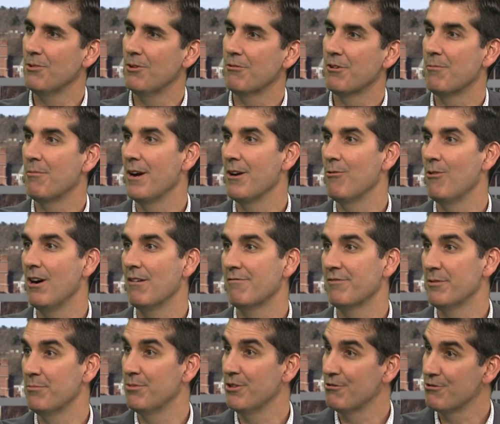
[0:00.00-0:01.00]
what we might want
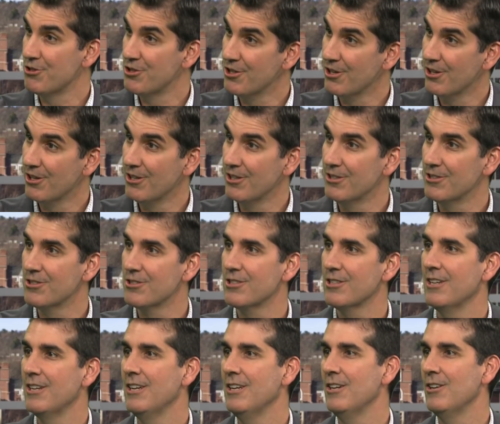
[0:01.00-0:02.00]
for brochures
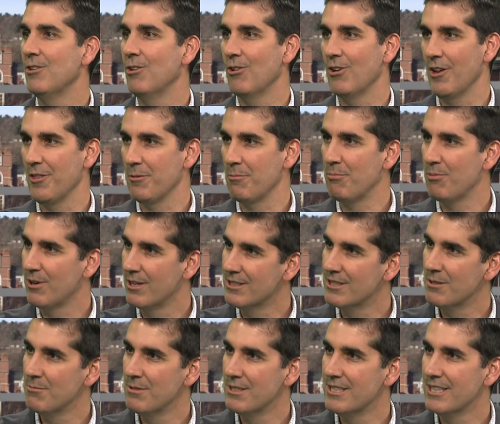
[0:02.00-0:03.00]
or other
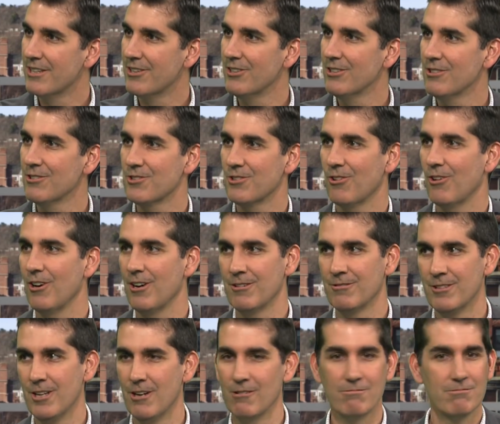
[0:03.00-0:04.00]
printed materials, or
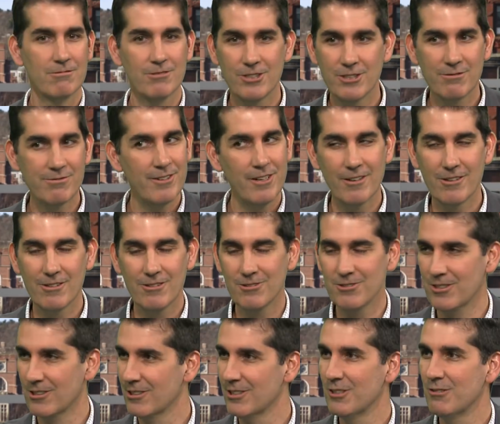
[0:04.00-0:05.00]
no, good
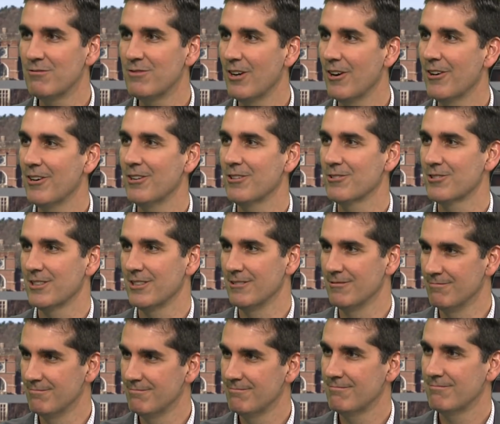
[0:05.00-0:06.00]
photos are good photos,
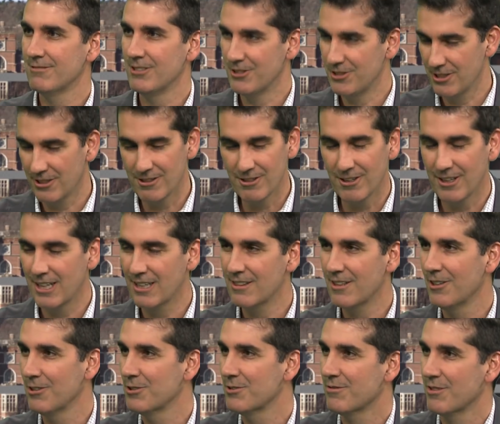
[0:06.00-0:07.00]
and you can get
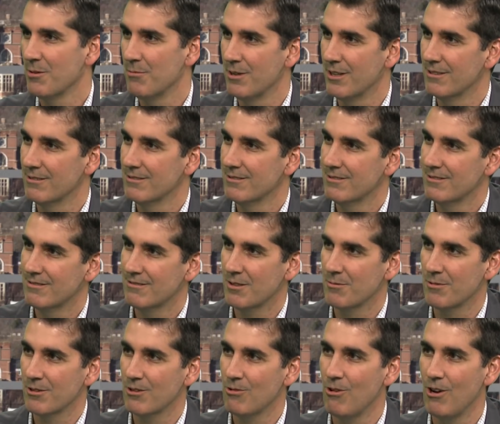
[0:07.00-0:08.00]
those from a
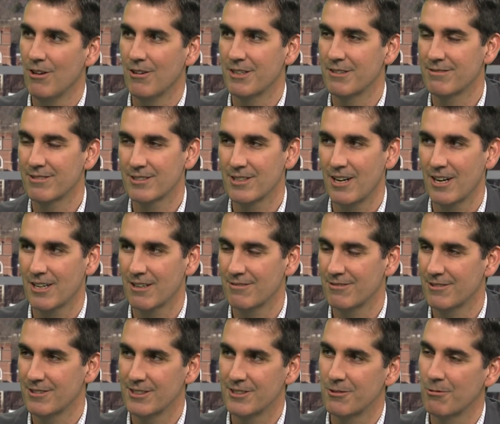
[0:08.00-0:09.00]
quality
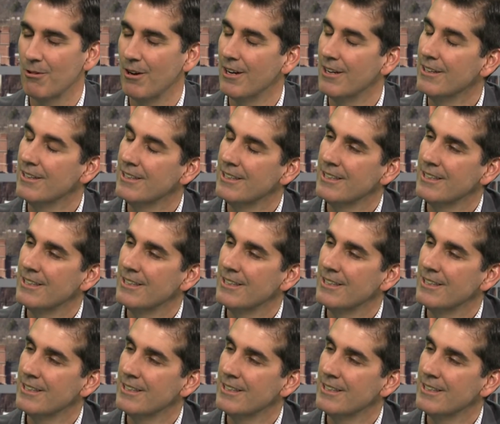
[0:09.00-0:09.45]
photographer either way?